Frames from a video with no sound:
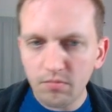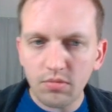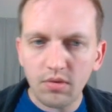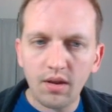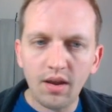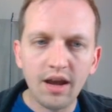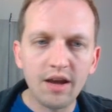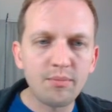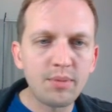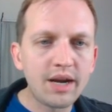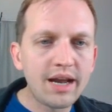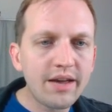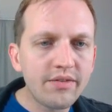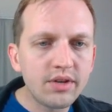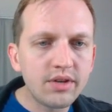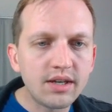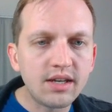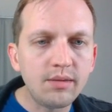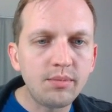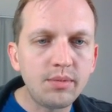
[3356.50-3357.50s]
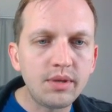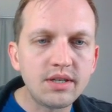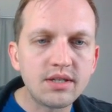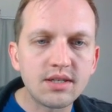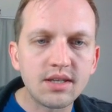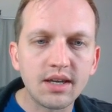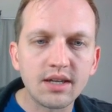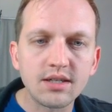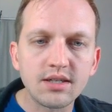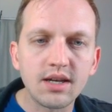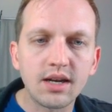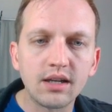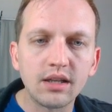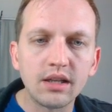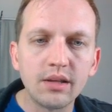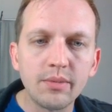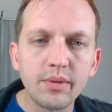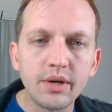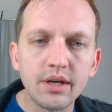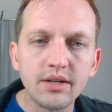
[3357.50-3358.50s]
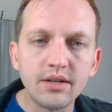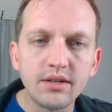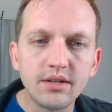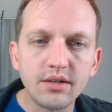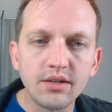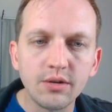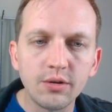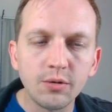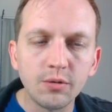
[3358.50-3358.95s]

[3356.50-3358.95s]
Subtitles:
I've been having to keep these things kind of limited to